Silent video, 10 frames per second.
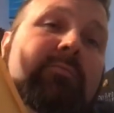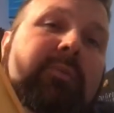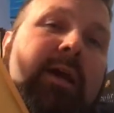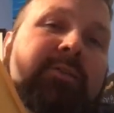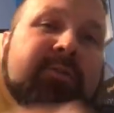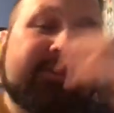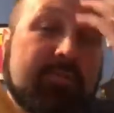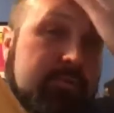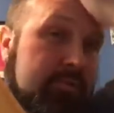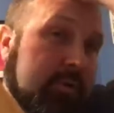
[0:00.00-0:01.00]

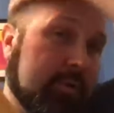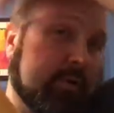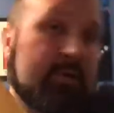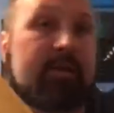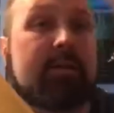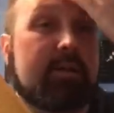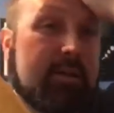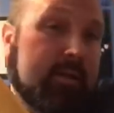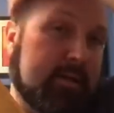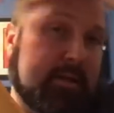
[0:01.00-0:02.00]
address on Twitter,
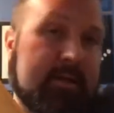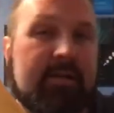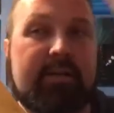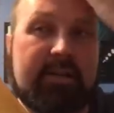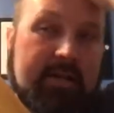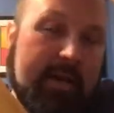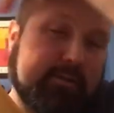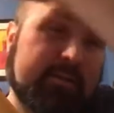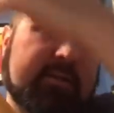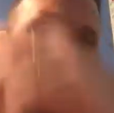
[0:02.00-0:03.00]
and I'll get it
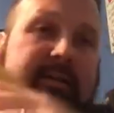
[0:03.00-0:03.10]
out to you.